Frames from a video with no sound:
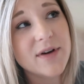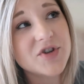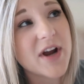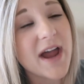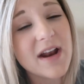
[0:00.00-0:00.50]

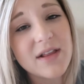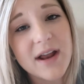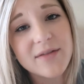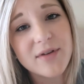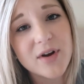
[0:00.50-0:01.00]
which I had a
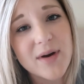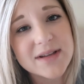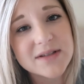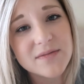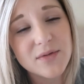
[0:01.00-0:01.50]
lot of
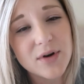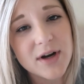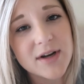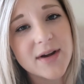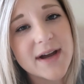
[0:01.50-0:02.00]
requests
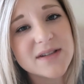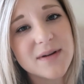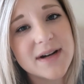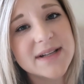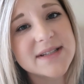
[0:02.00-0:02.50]
for. You guys
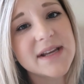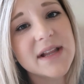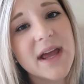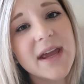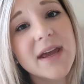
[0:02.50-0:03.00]
wanted to see
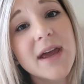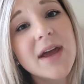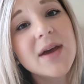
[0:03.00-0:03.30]
like